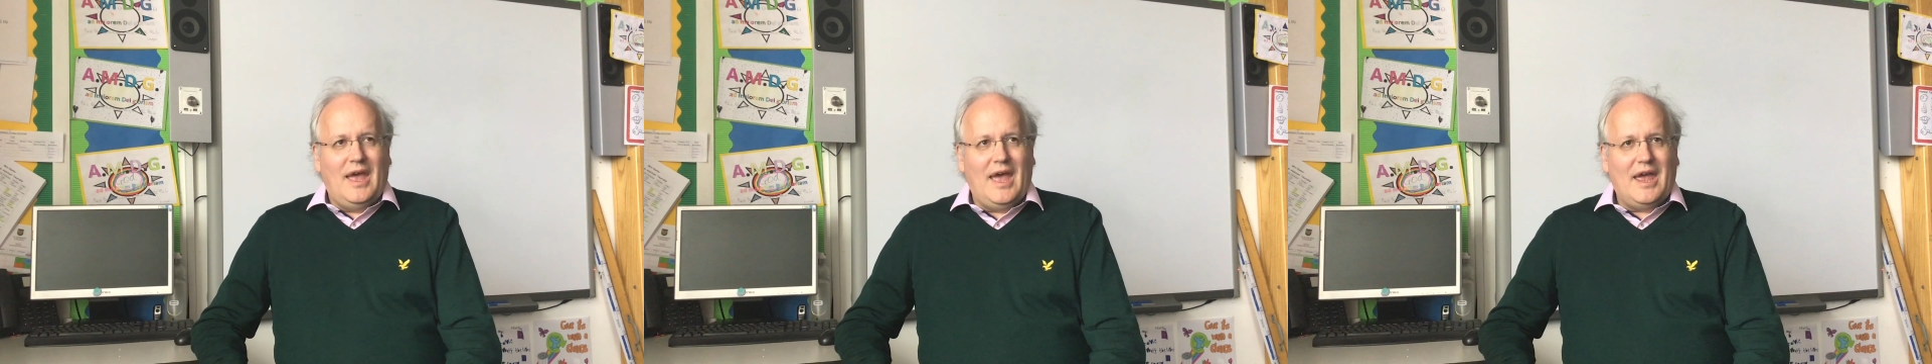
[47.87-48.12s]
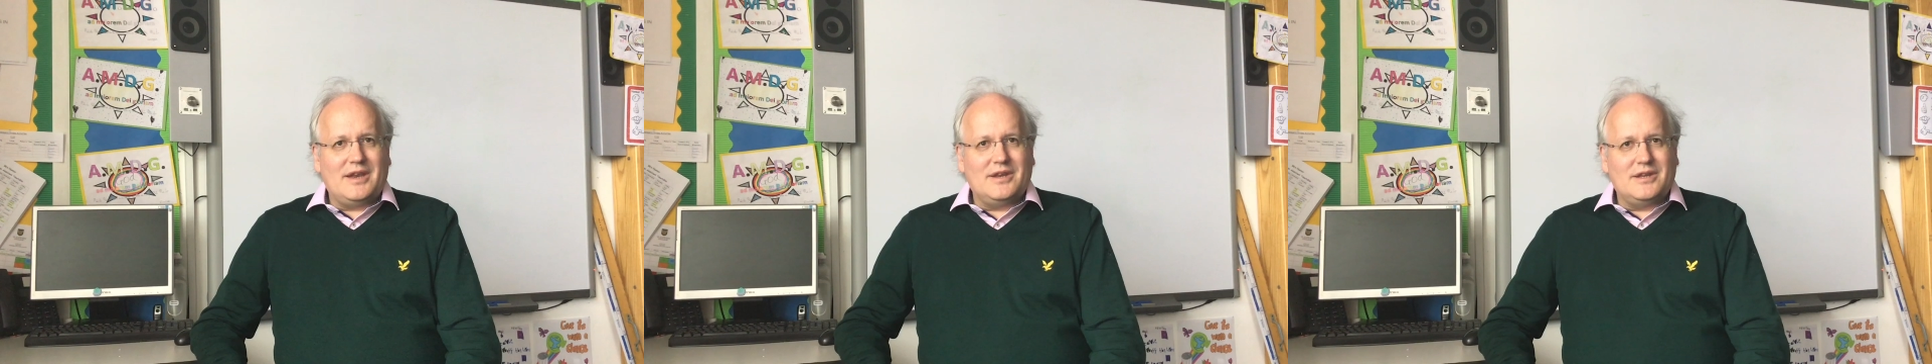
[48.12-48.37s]

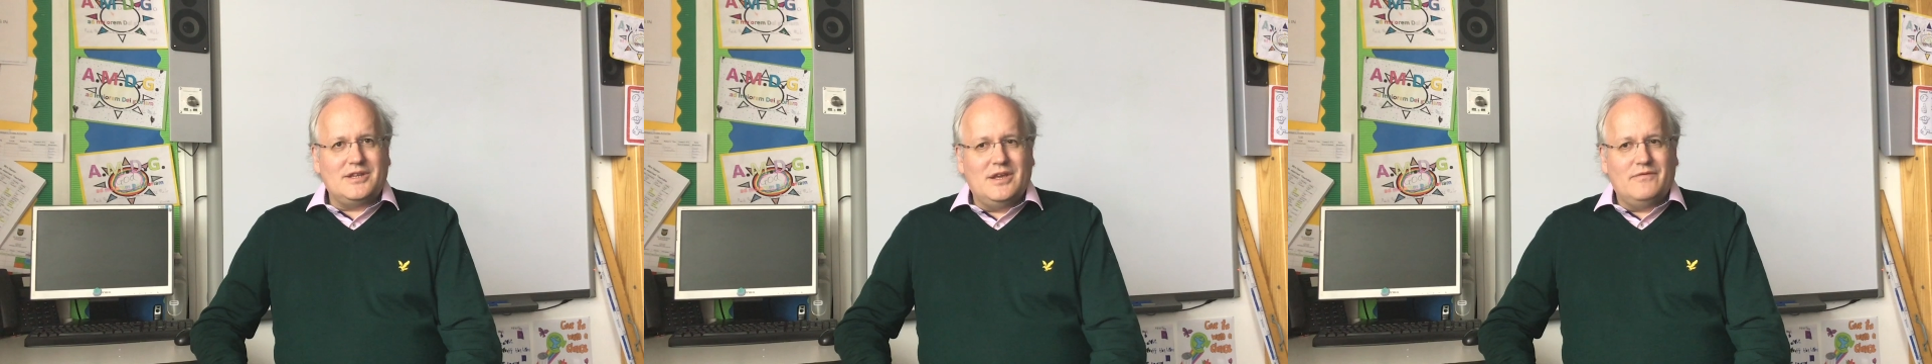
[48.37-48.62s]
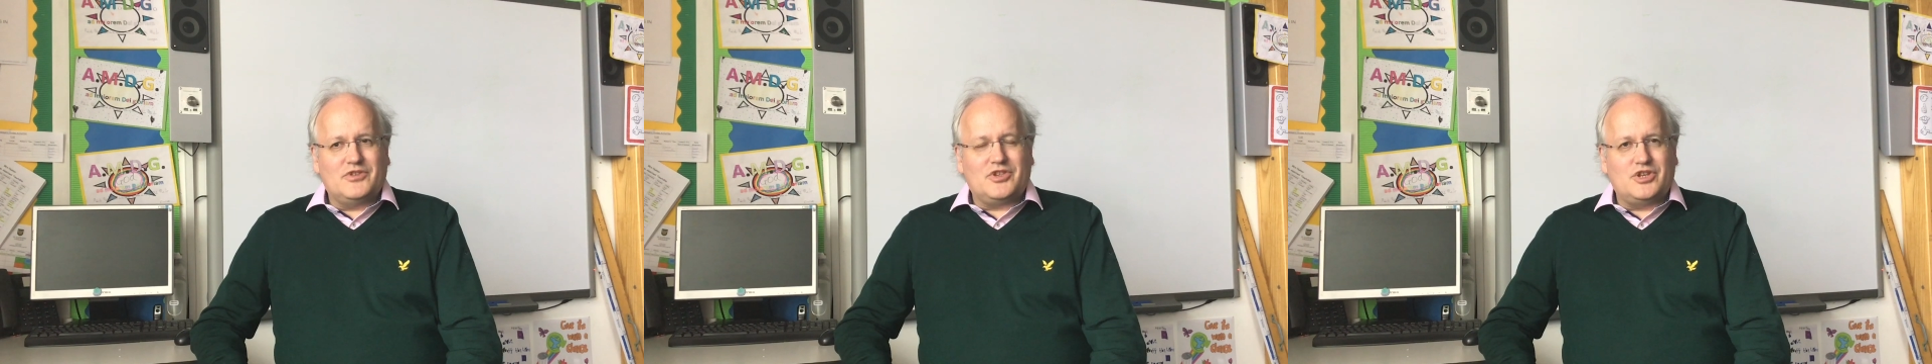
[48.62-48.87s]
and
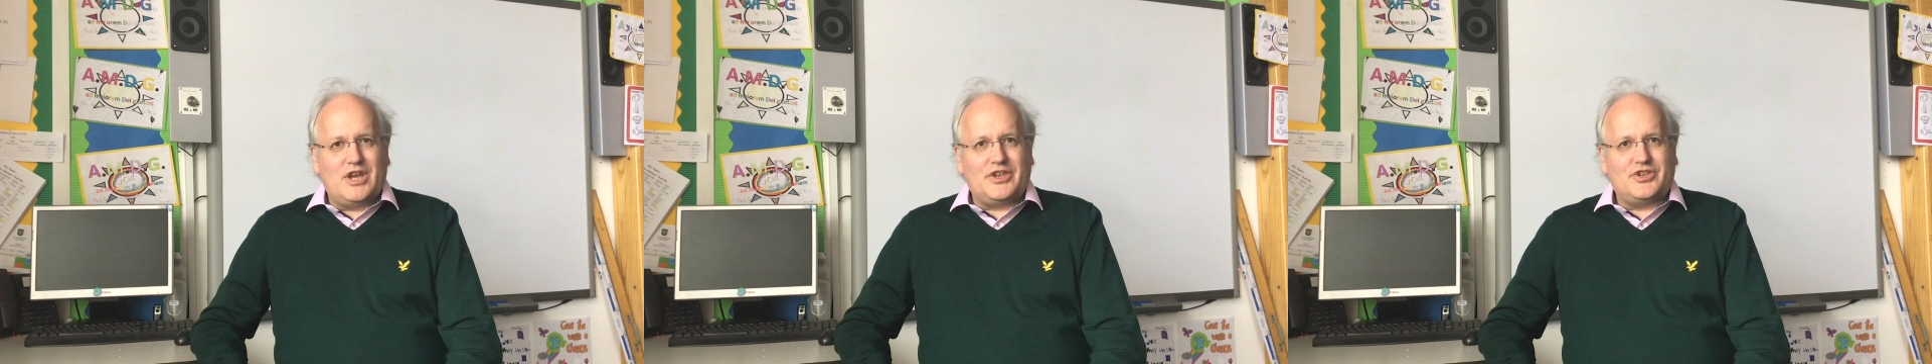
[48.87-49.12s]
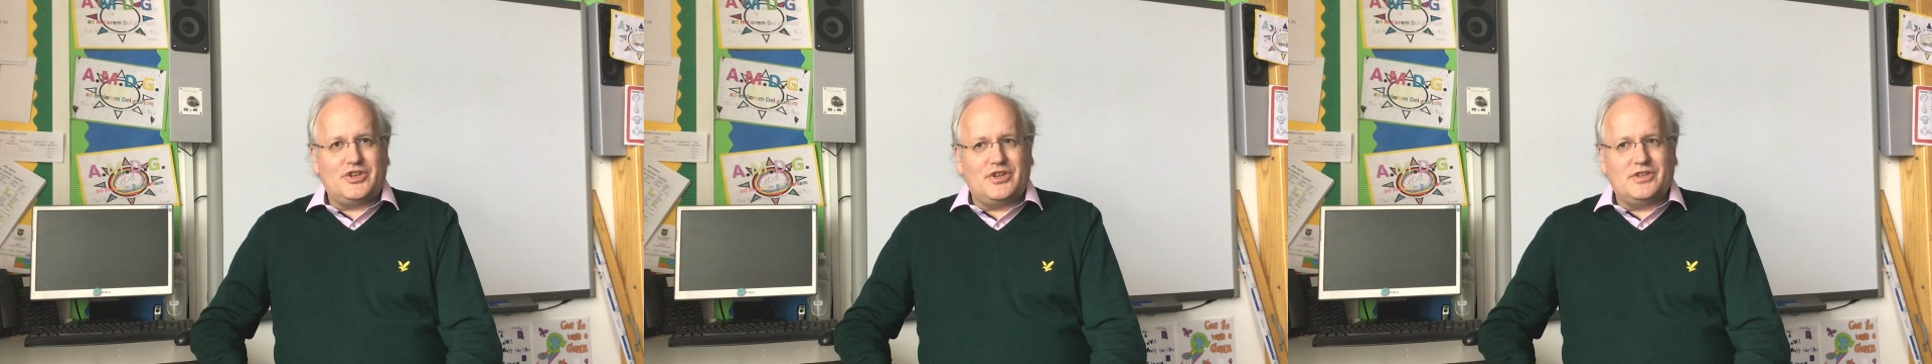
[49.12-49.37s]
the
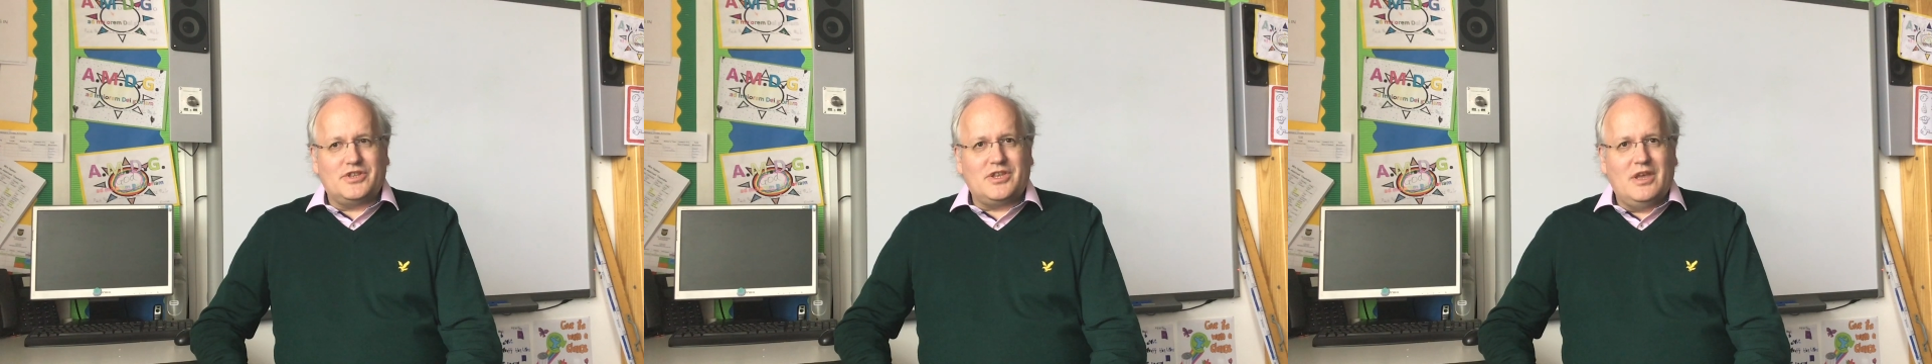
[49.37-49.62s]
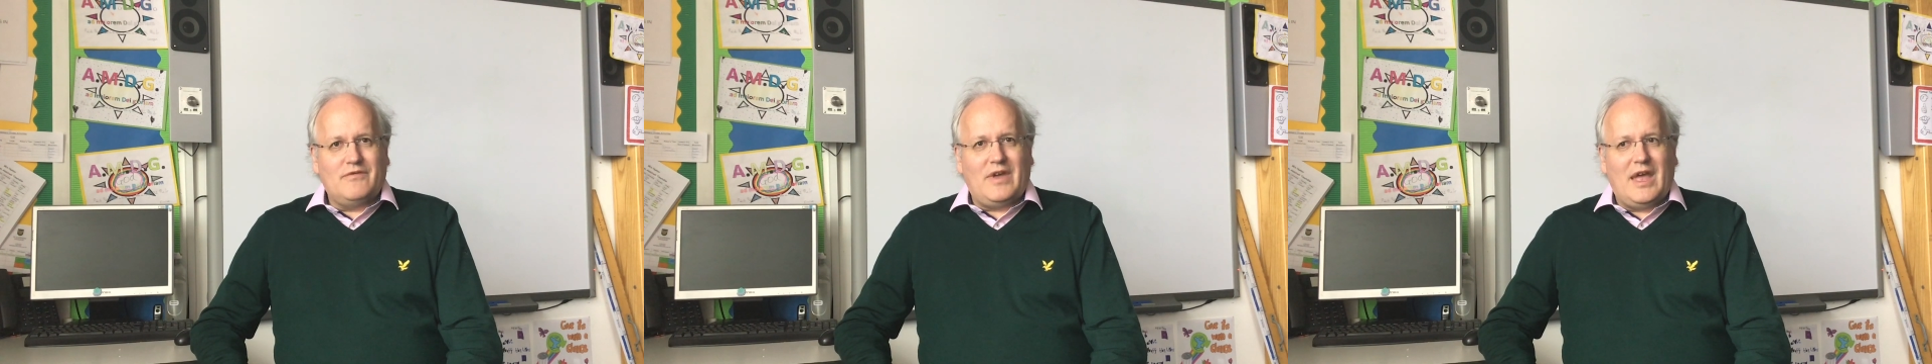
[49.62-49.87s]
suggestions
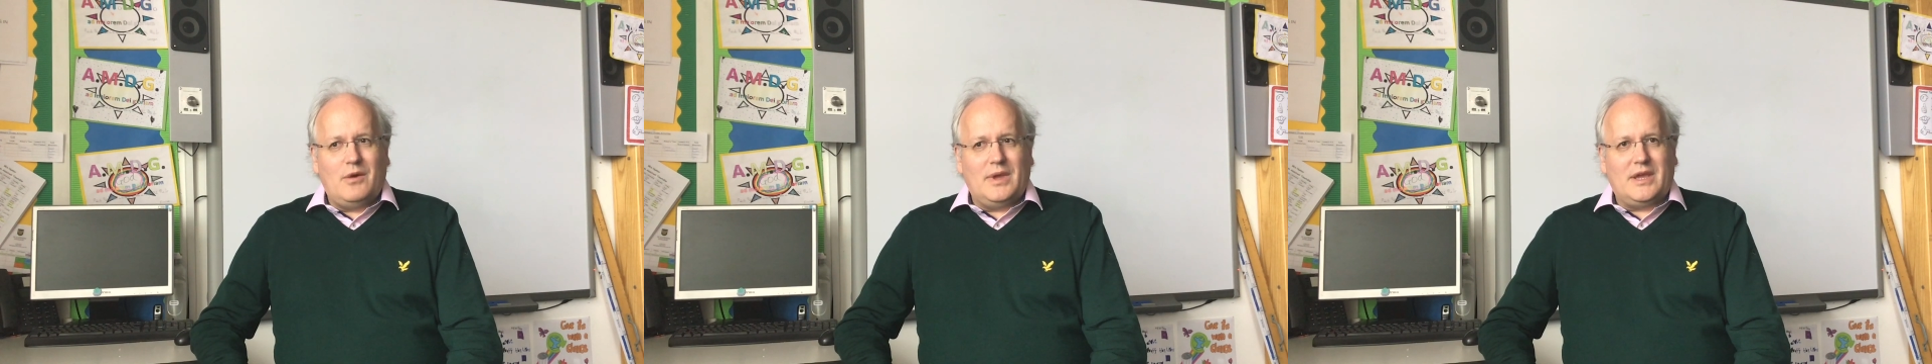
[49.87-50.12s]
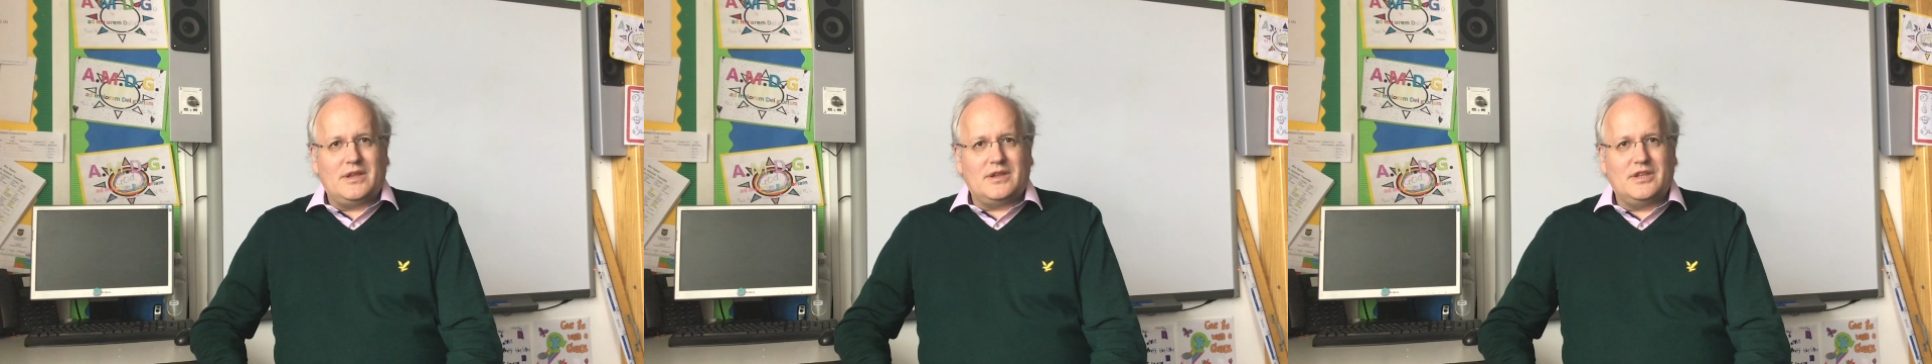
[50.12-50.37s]
for how we
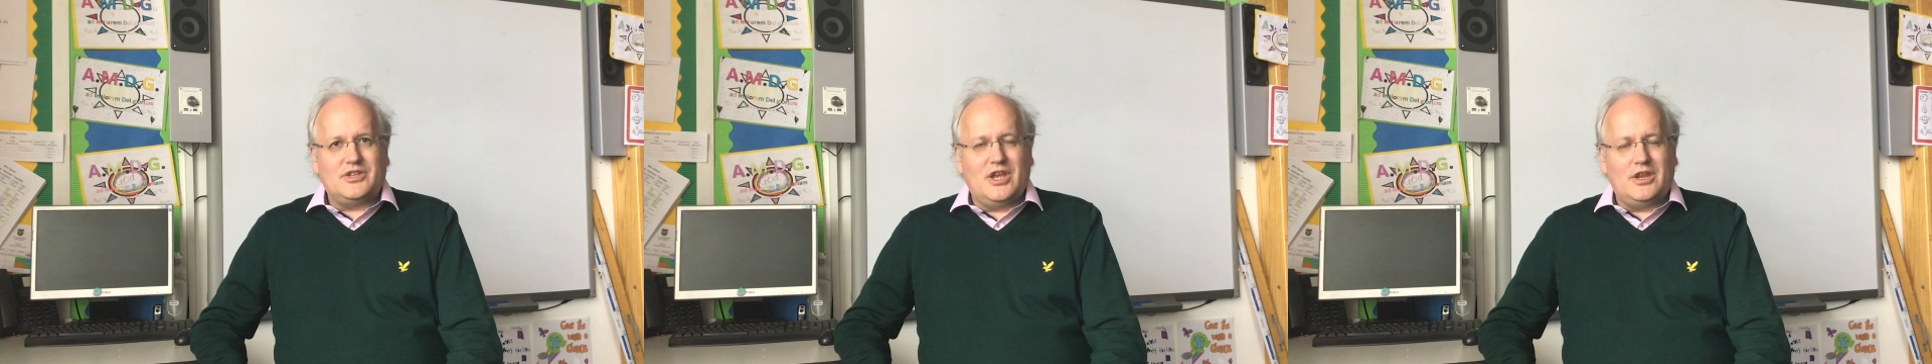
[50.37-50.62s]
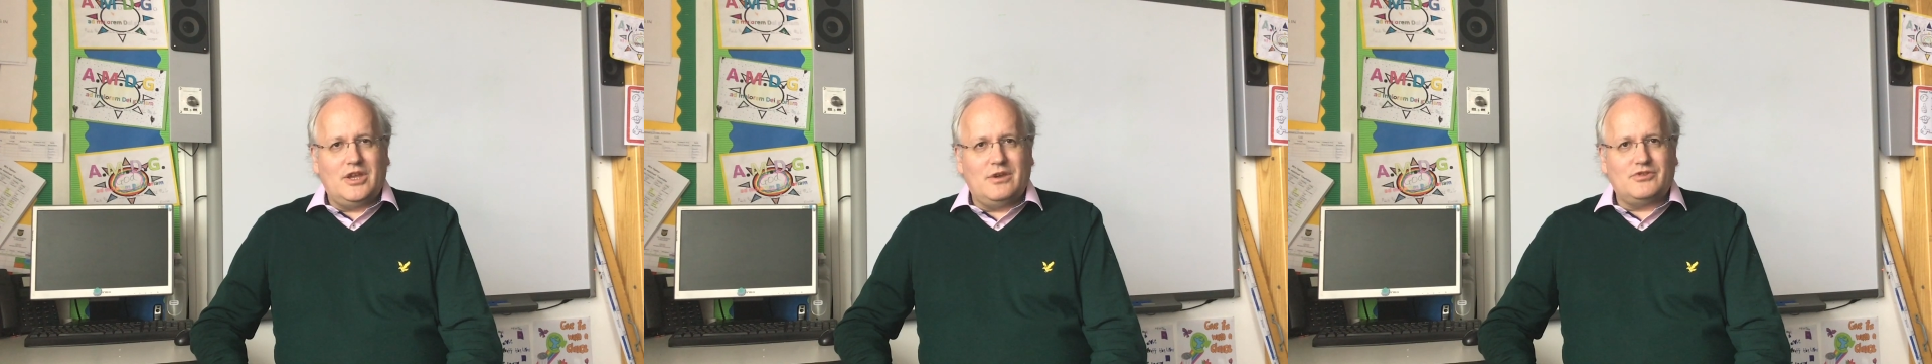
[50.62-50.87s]
can
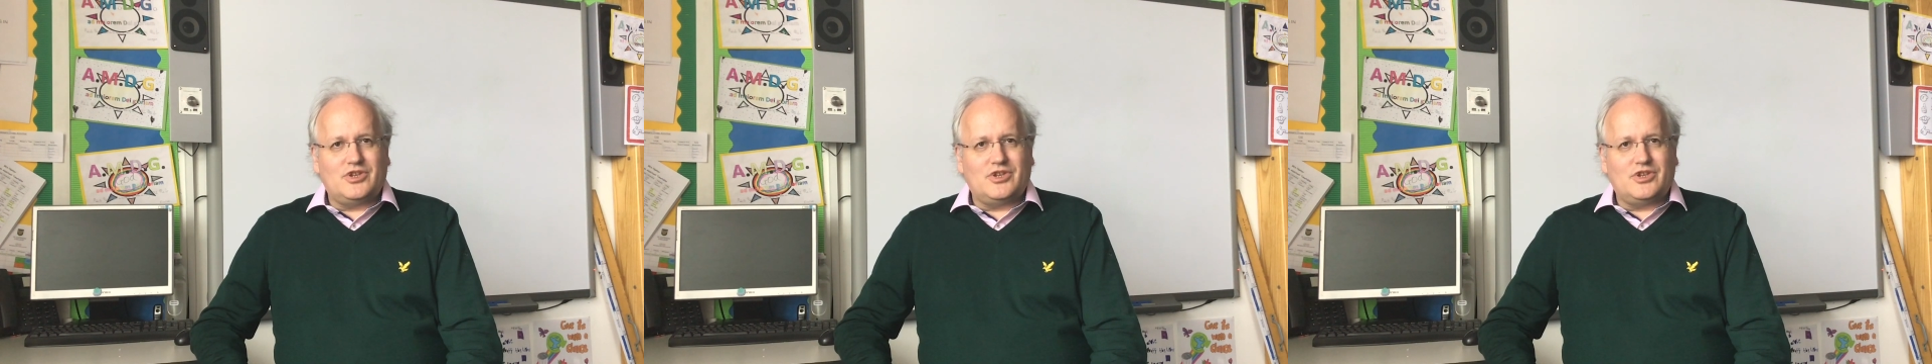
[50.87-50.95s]
continue